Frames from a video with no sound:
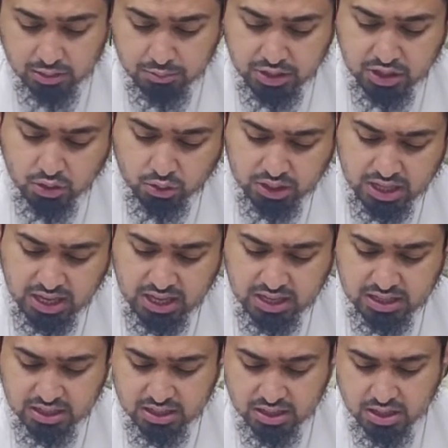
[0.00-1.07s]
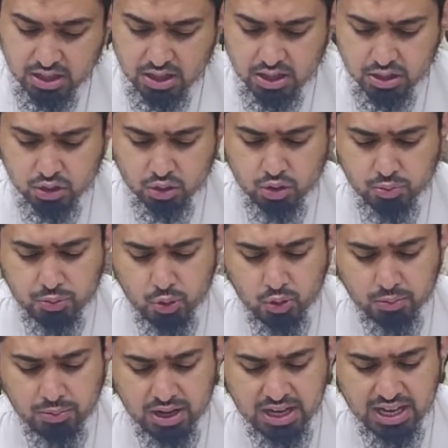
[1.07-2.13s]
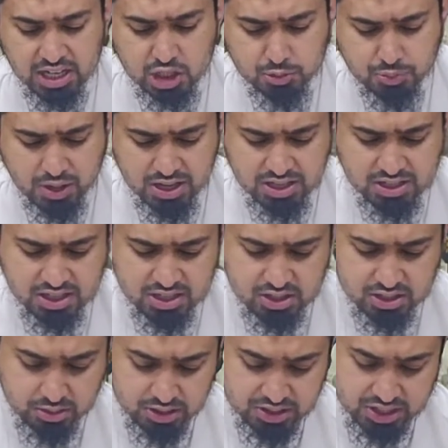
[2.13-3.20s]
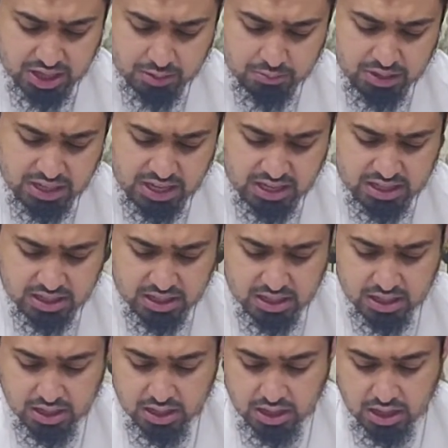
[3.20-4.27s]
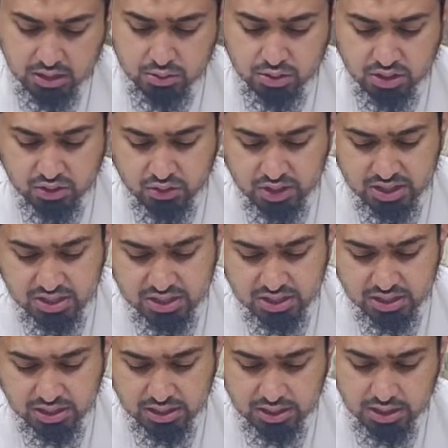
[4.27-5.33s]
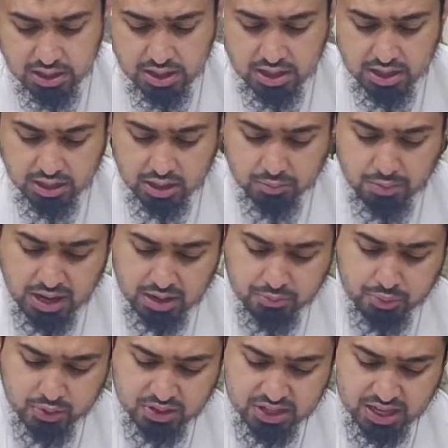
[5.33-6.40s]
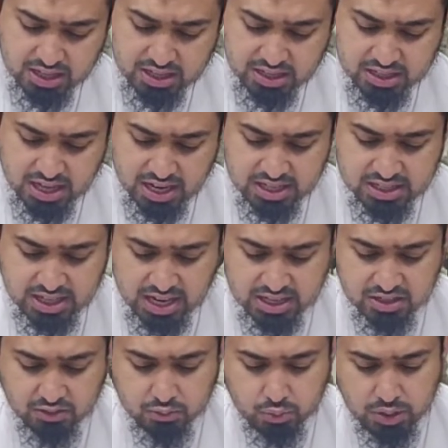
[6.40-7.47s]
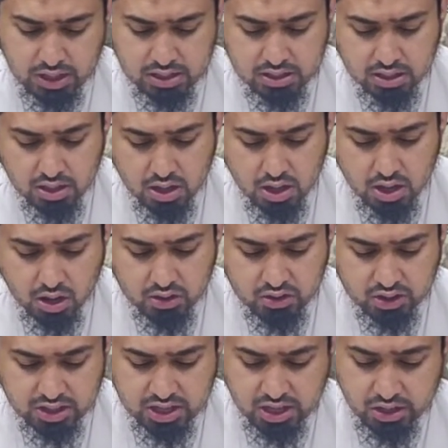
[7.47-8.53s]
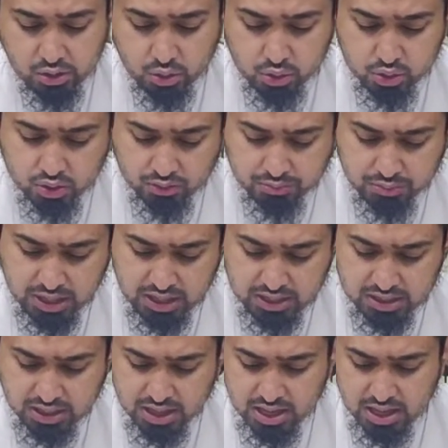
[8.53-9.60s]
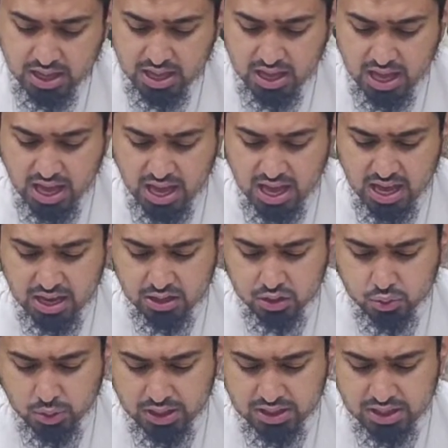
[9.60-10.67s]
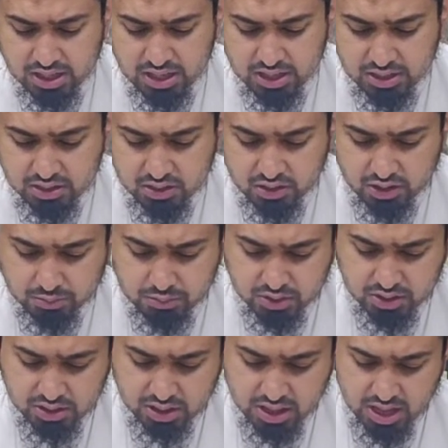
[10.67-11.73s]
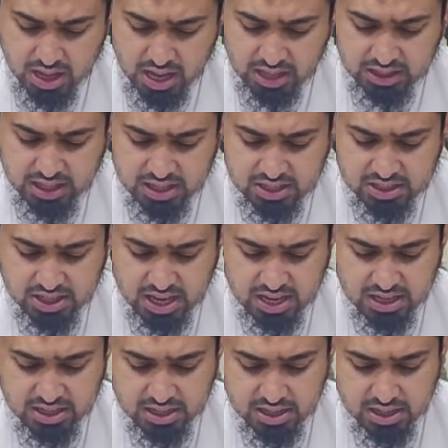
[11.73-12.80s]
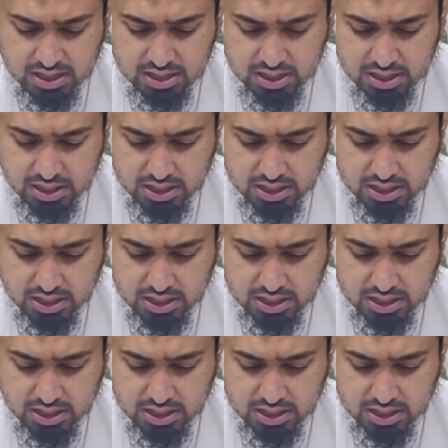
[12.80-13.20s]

Tell me your need." So the poor man expressed the same need into the Christian. The man presented 10 sacks of wheat, 100 kilos of meat, and 20 dirhams, and then said,